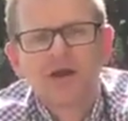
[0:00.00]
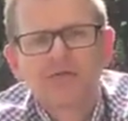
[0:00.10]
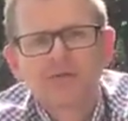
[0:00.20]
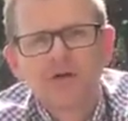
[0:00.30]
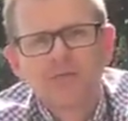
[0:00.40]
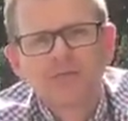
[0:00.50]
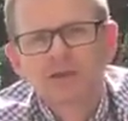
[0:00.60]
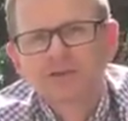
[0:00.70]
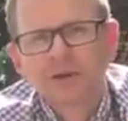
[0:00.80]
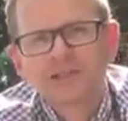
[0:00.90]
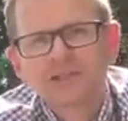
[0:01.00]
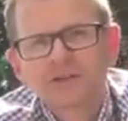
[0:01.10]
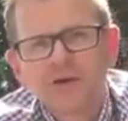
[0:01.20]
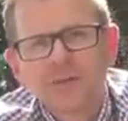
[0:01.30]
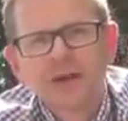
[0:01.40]
from the
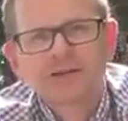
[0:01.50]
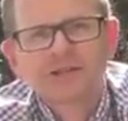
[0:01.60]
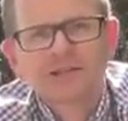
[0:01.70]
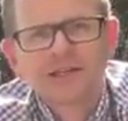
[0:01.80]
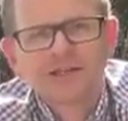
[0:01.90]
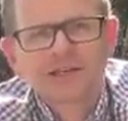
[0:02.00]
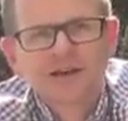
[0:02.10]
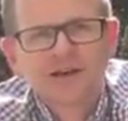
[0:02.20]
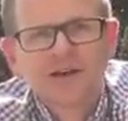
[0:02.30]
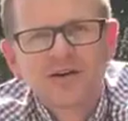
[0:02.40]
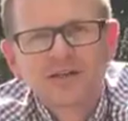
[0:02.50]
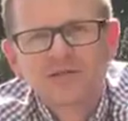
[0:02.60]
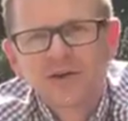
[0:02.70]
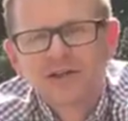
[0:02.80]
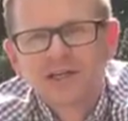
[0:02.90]
22 apprentices at ID
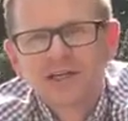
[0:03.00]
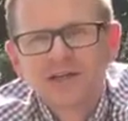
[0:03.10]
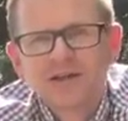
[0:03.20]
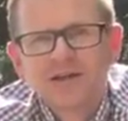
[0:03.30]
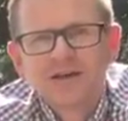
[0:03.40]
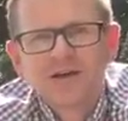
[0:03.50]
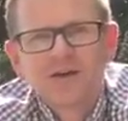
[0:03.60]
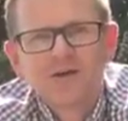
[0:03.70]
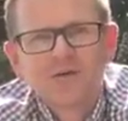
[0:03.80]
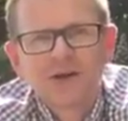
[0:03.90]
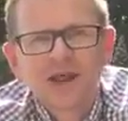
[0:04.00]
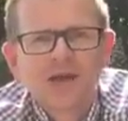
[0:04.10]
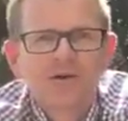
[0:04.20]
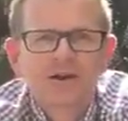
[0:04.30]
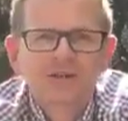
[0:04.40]
Verdi, who
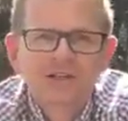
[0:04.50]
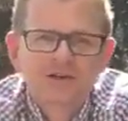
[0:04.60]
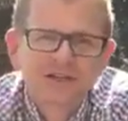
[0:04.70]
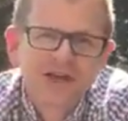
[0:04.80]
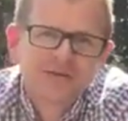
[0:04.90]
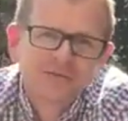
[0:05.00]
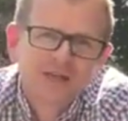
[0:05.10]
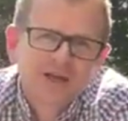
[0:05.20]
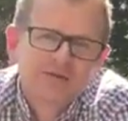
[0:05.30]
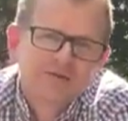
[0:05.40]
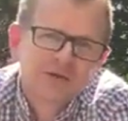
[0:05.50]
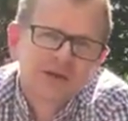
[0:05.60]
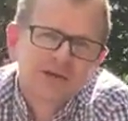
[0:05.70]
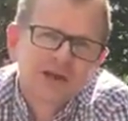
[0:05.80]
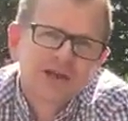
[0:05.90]
now can associate themselves with
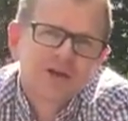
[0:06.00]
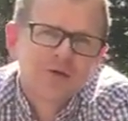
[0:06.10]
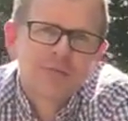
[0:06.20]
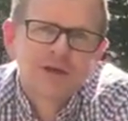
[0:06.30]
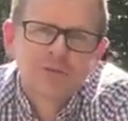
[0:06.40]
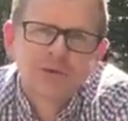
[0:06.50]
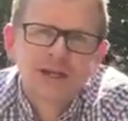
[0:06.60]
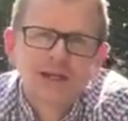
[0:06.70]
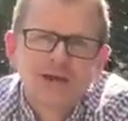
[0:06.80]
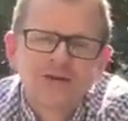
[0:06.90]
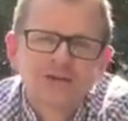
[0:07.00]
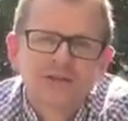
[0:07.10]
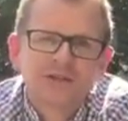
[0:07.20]
a gold medal winning garden.